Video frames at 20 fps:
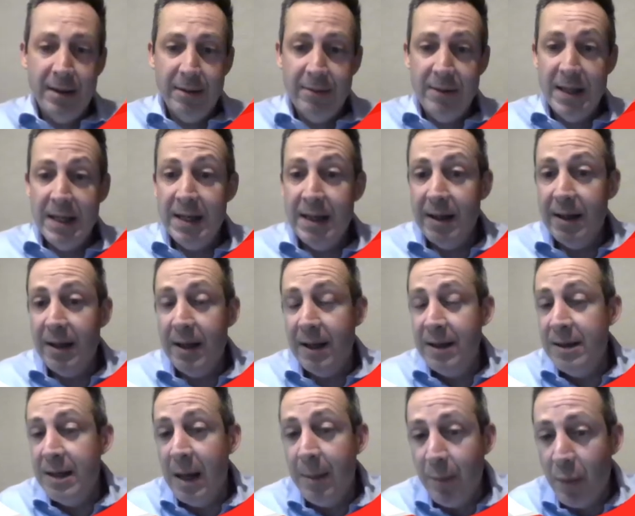in a
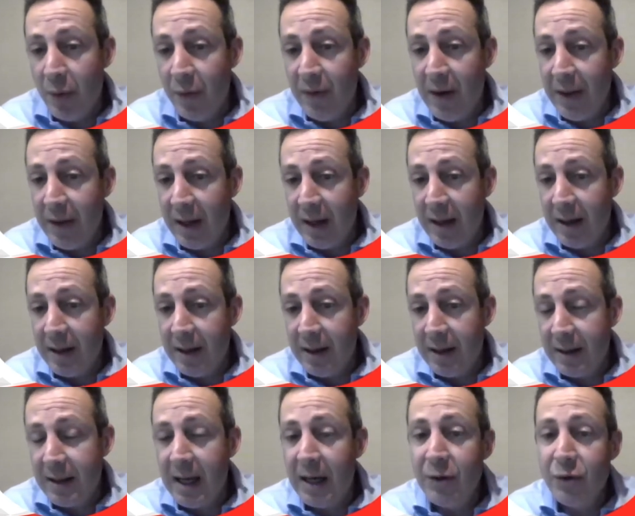number of other
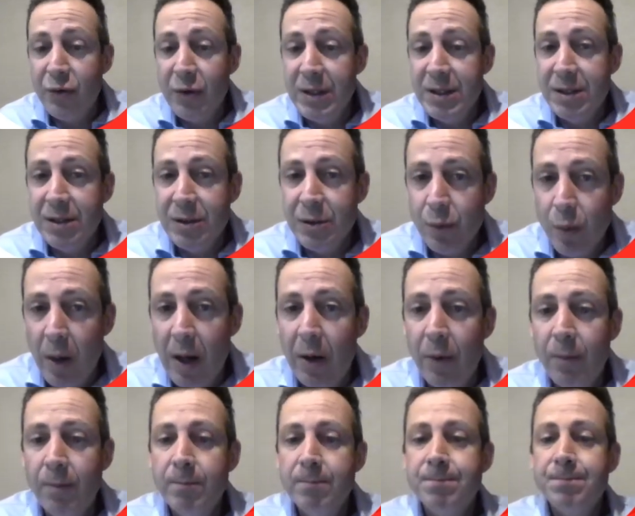countries as
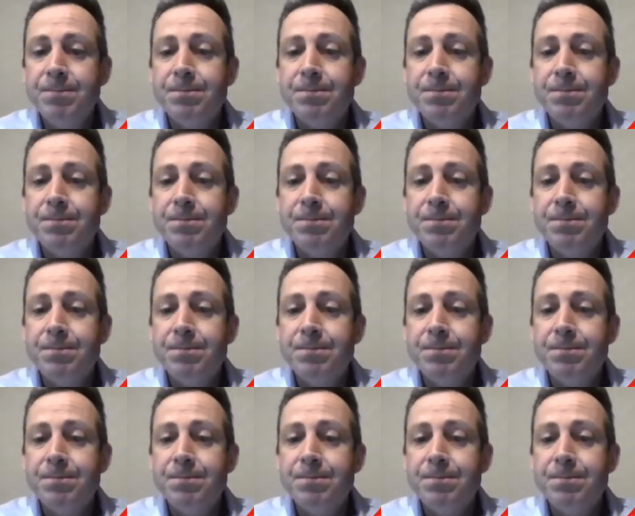well,